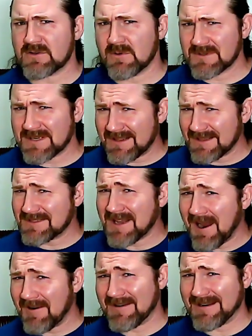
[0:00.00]
don't tell
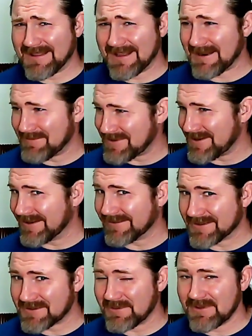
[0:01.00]
Atari that I'm sharing
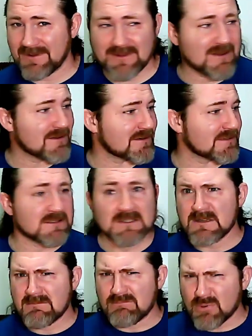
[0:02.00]
this with you. They're going to
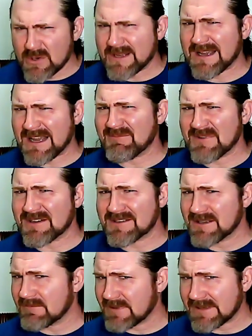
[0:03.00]
boycott me or
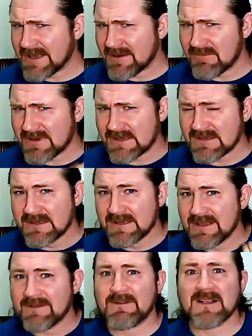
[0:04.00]
something. I don't want to...
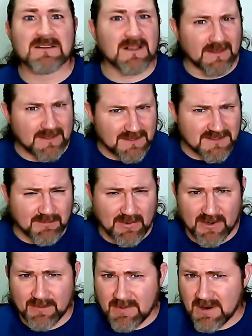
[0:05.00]
If I suddenly
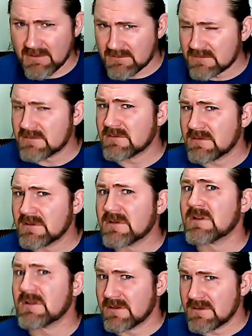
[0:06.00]
disappear tomorrow,
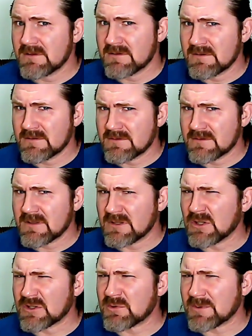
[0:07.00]

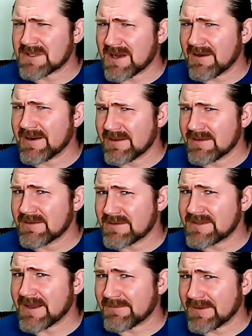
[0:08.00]
look to Atari.
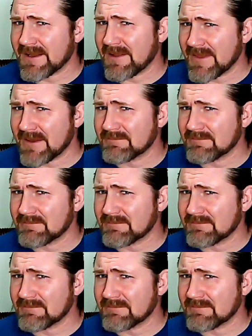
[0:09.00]
Definitely on them.